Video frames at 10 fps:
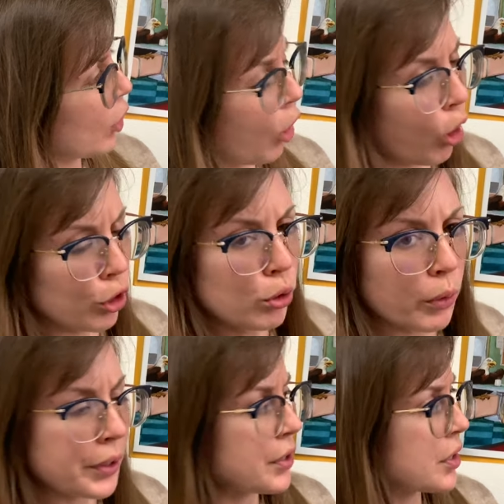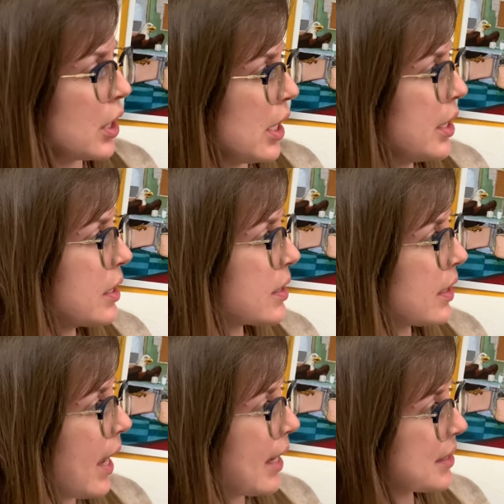Are you going to sneeze?
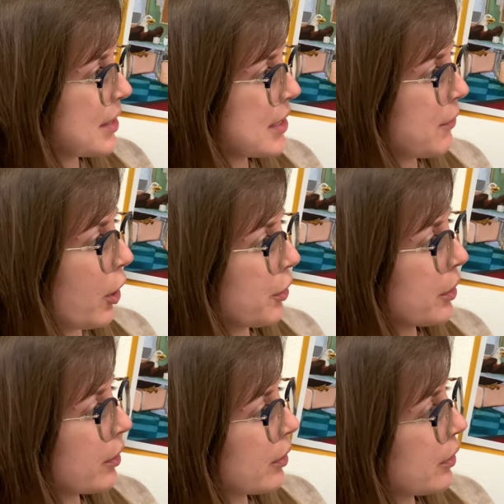asked his father.